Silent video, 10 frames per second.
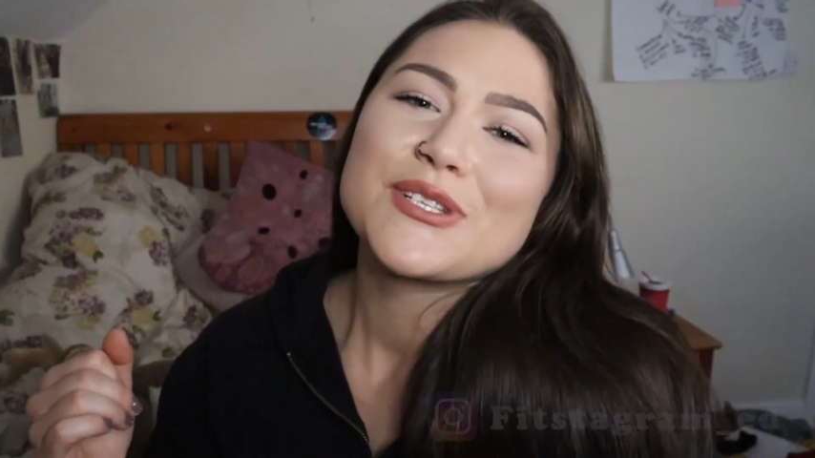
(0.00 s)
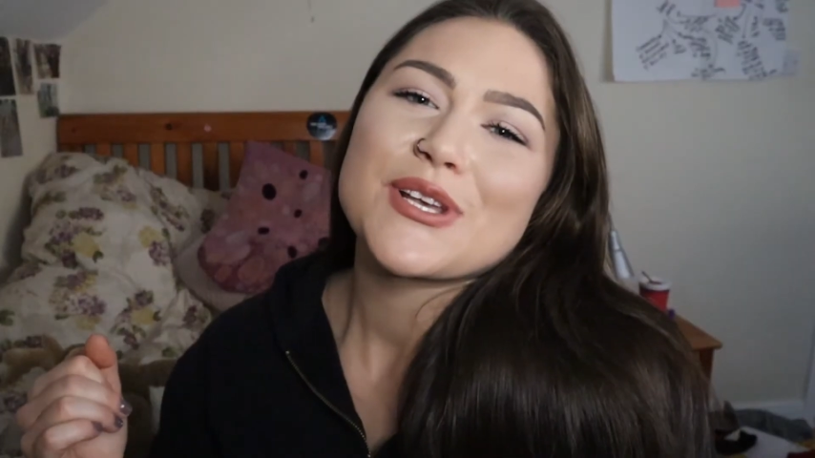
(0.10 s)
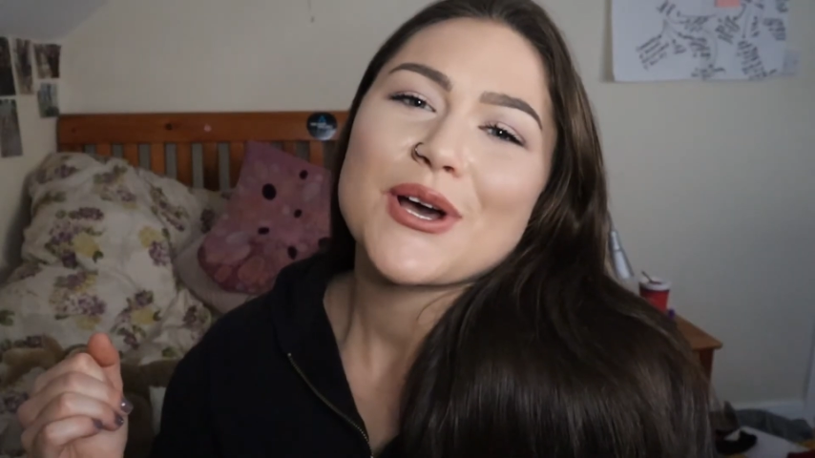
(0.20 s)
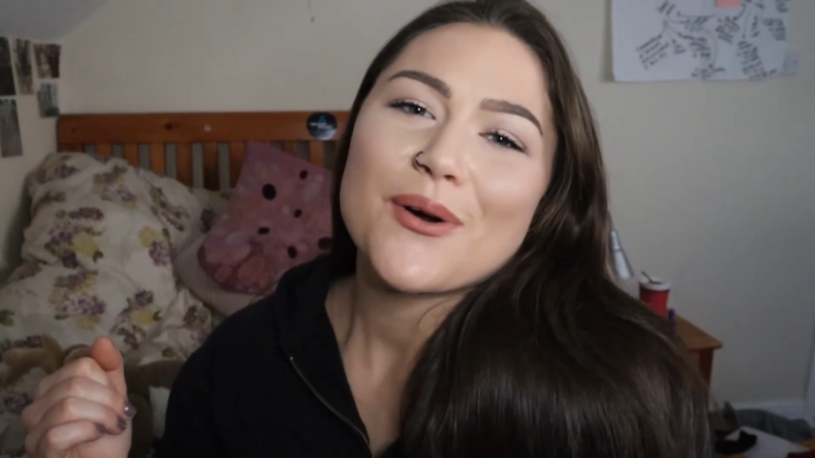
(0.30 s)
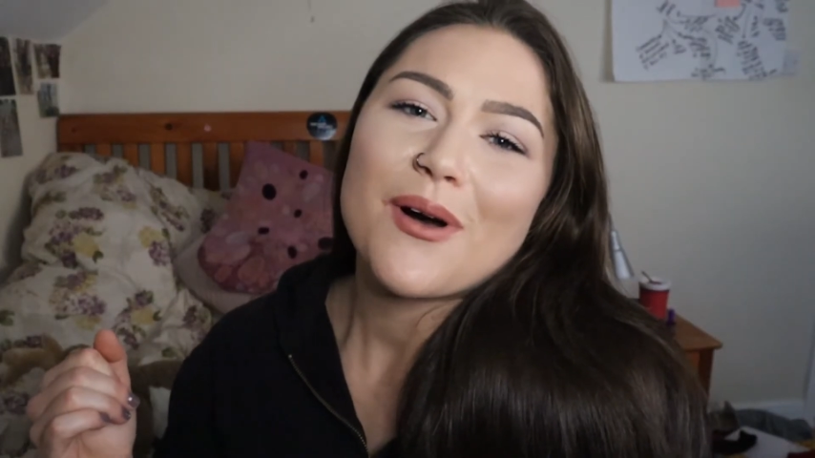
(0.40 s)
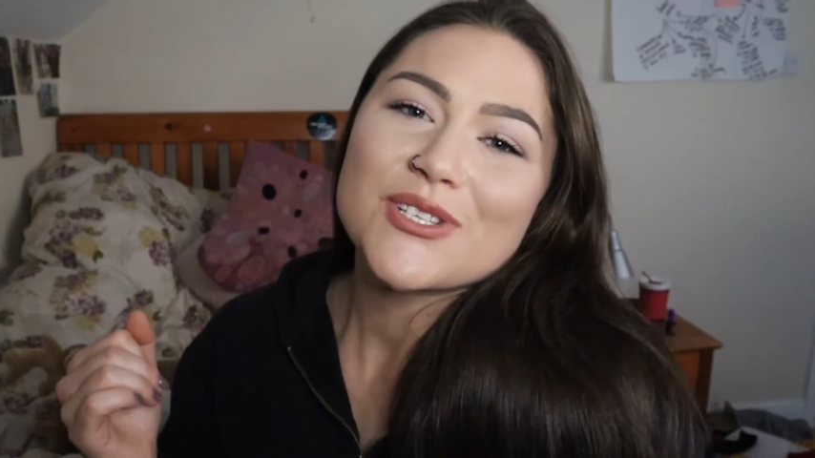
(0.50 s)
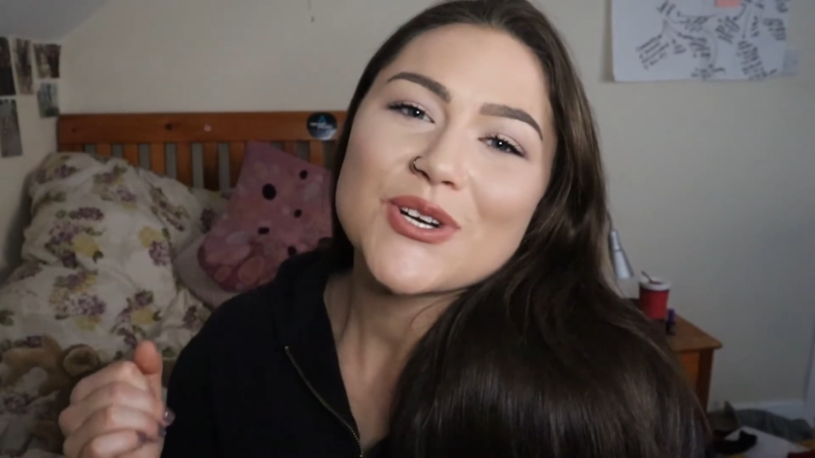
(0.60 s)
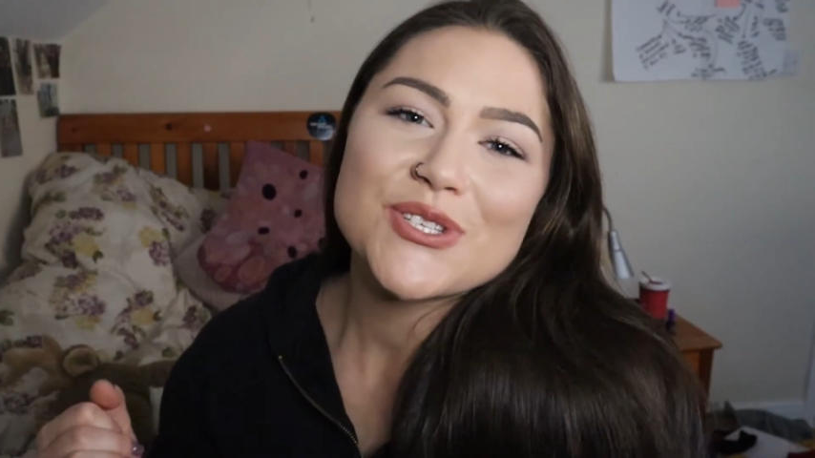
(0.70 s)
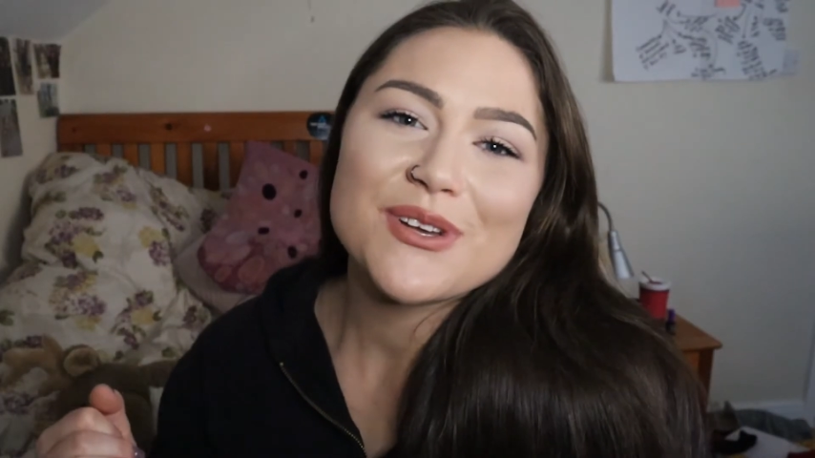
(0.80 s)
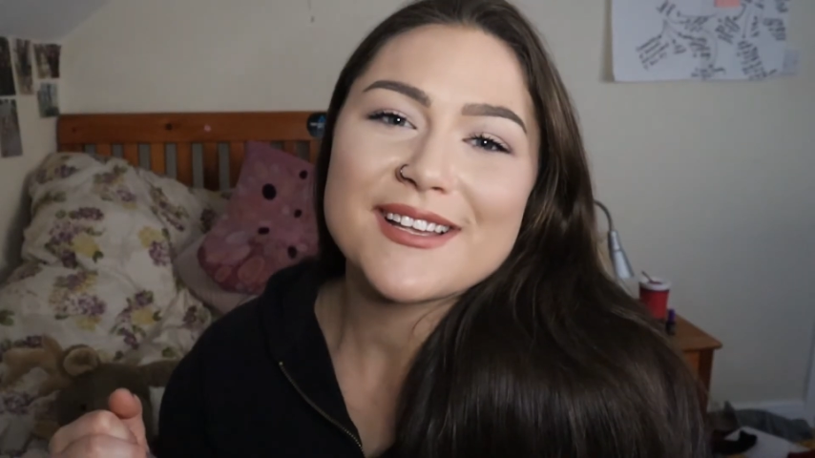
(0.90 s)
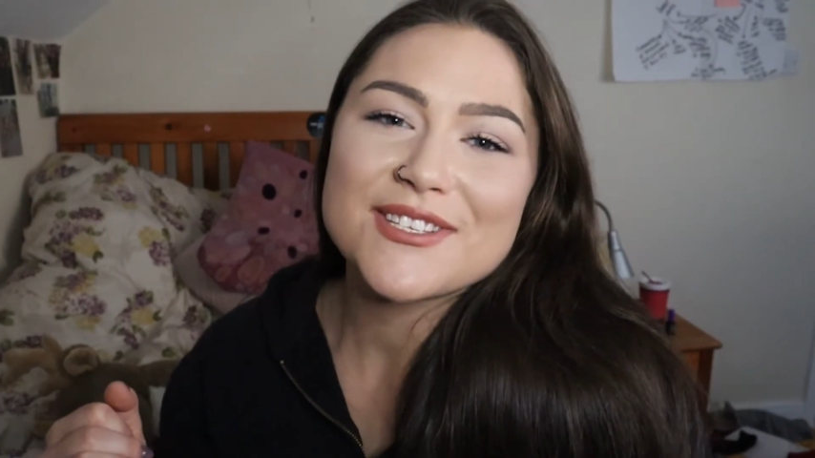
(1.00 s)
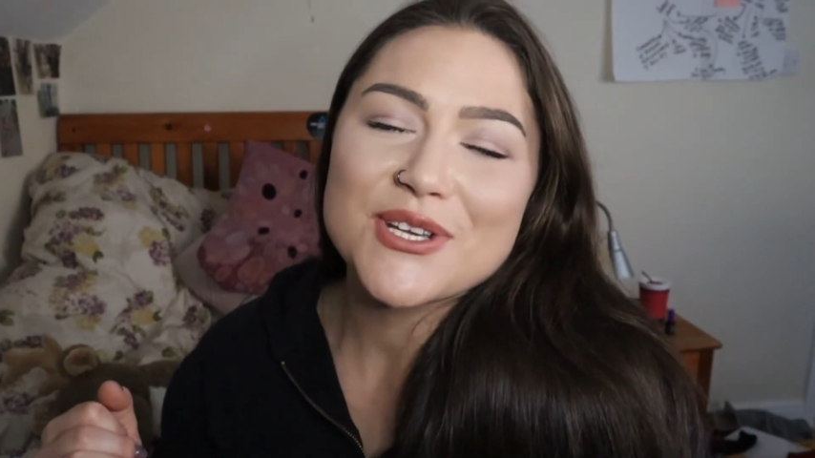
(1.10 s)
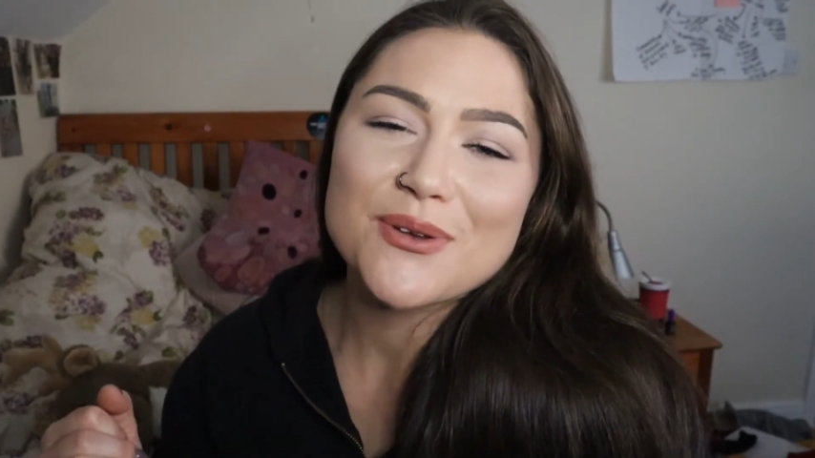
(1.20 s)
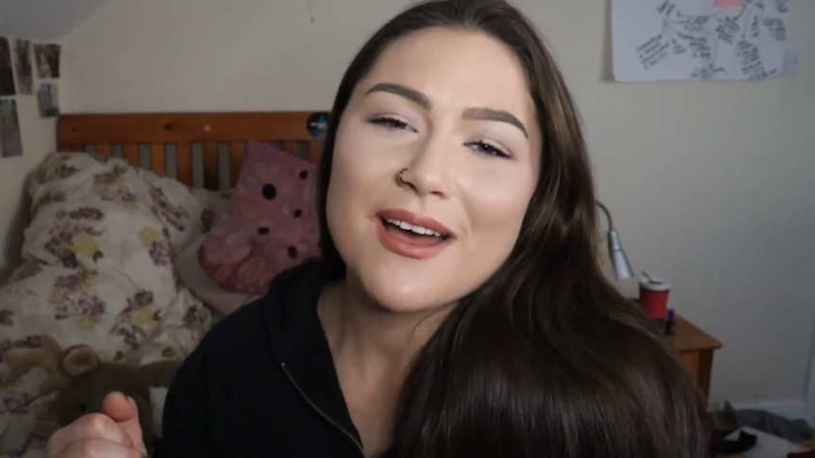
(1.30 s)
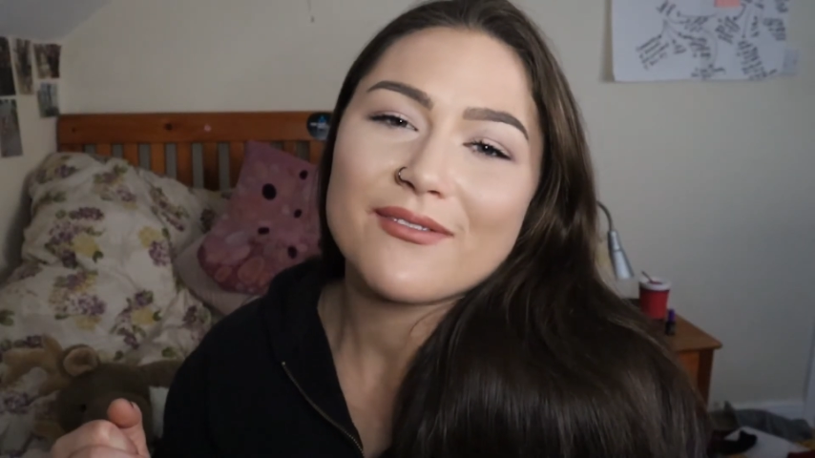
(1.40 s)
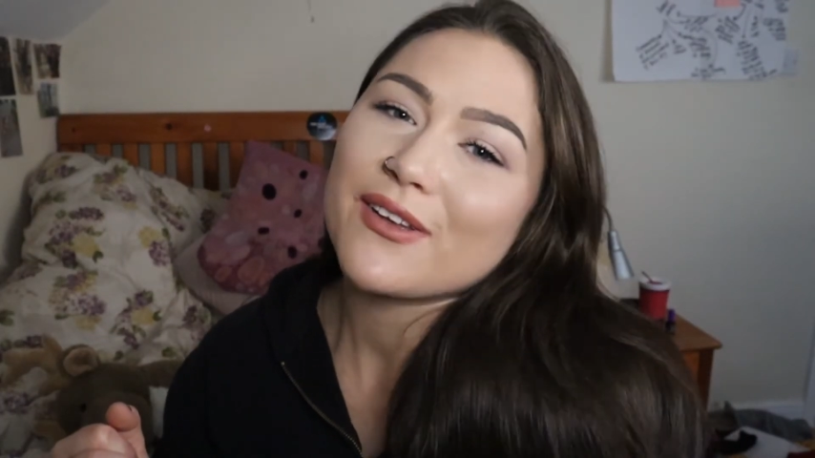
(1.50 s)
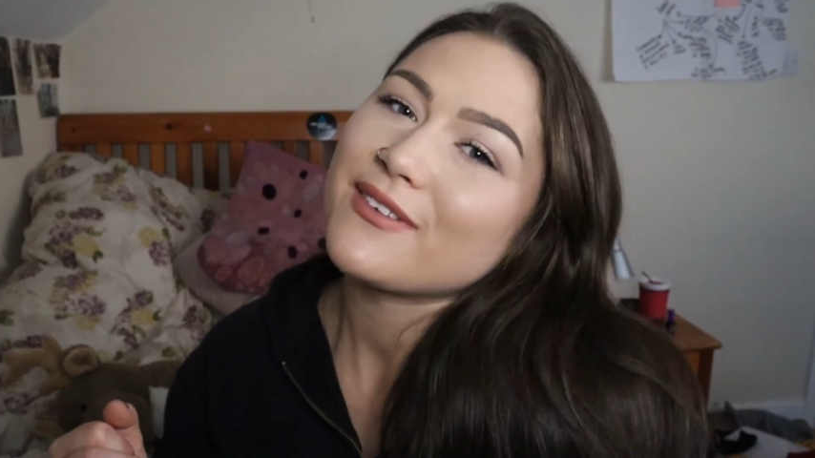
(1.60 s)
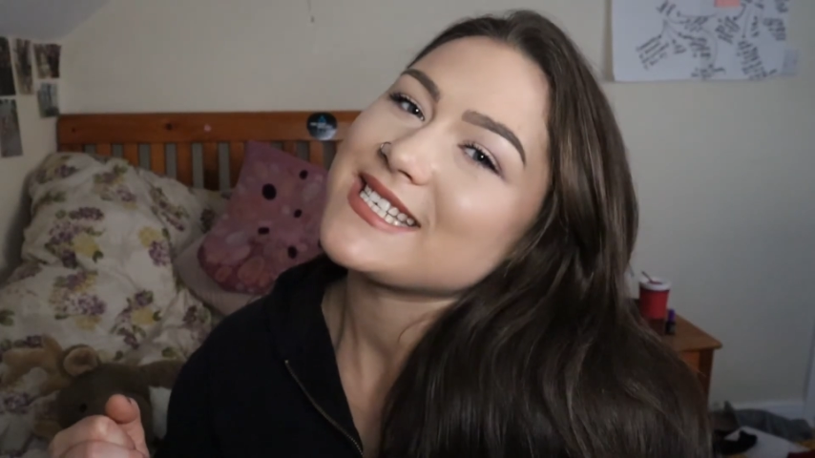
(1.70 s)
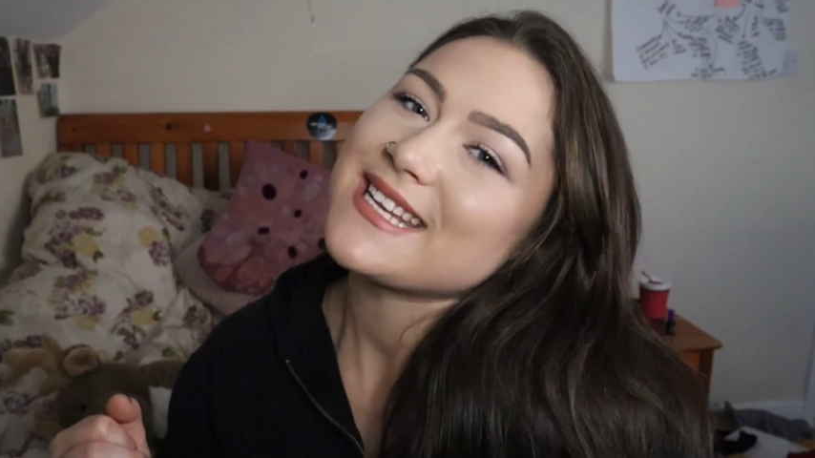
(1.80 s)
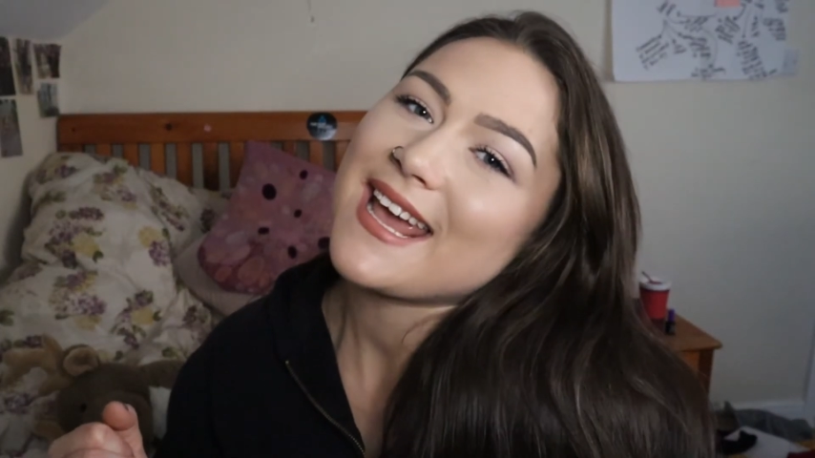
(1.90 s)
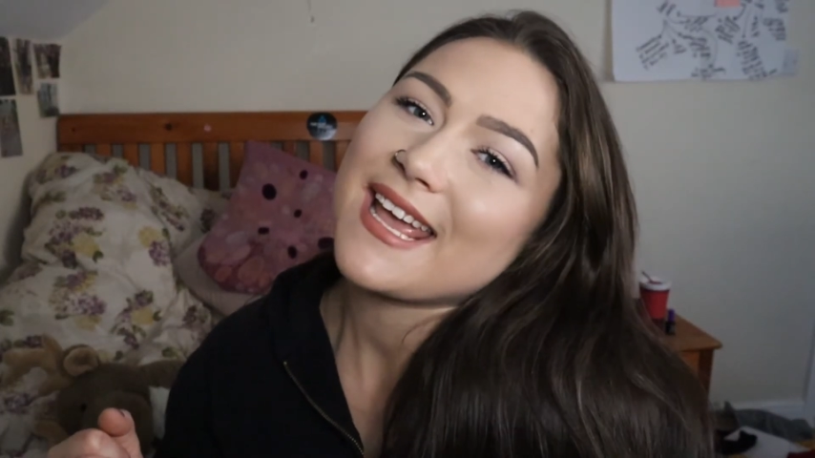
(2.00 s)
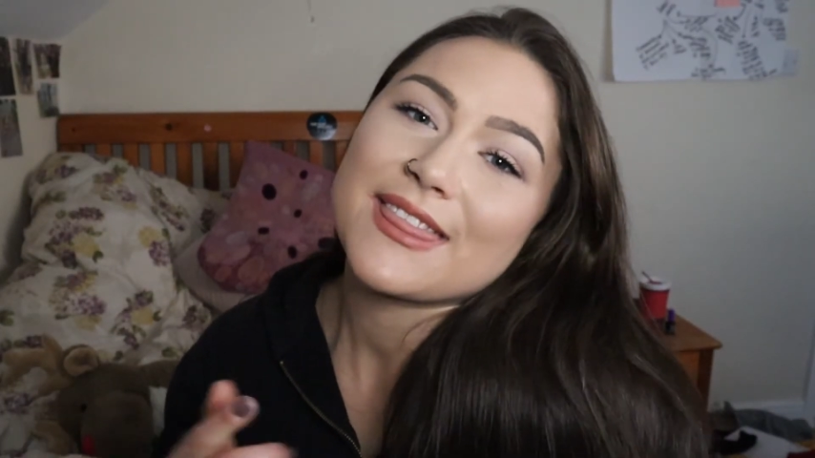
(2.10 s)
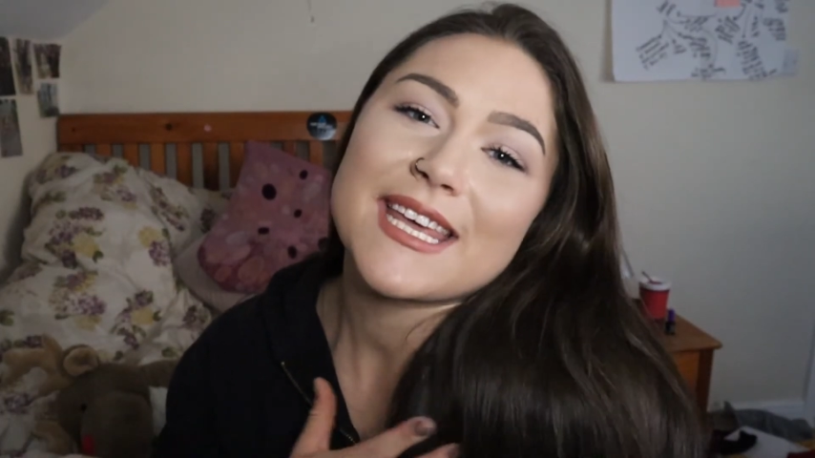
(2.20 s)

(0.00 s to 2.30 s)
So I'll talk to you guys soon. Have a lovely day.